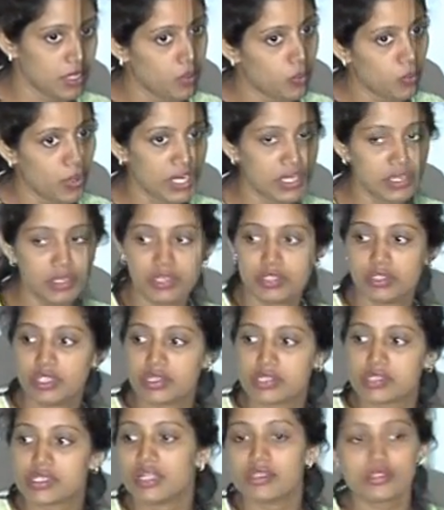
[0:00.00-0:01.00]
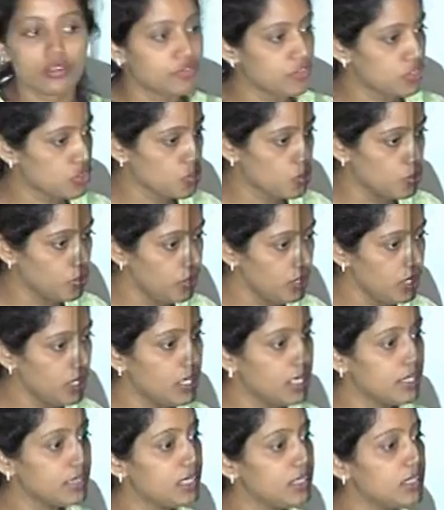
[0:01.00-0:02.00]
One, the results of the school,
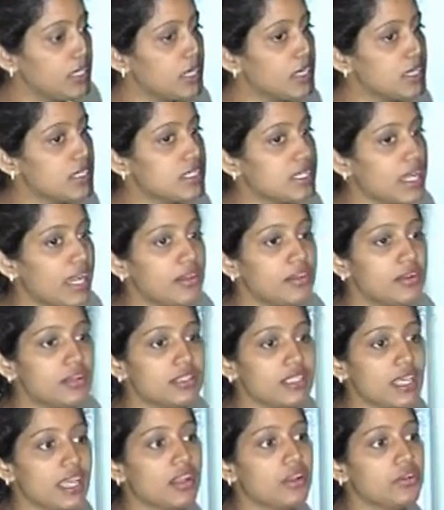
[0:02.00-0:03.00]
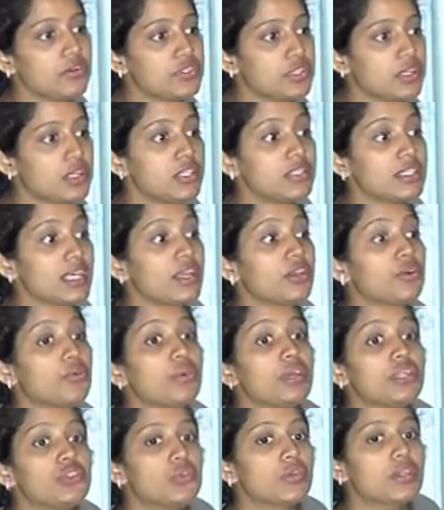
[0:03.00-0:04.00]
then there are standard psychological
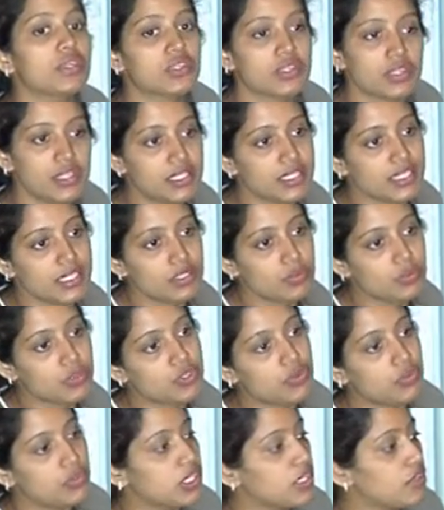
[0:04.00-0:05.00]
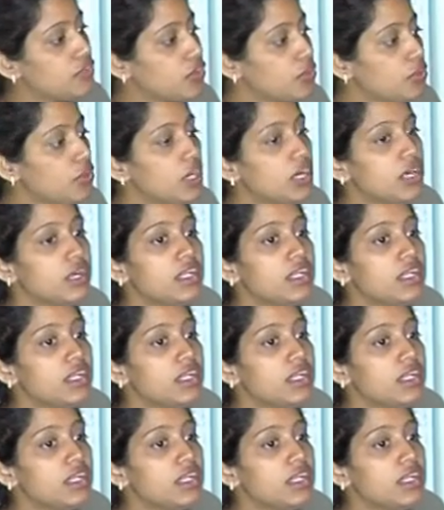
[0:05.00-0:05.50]
psycho-educational tests which would give you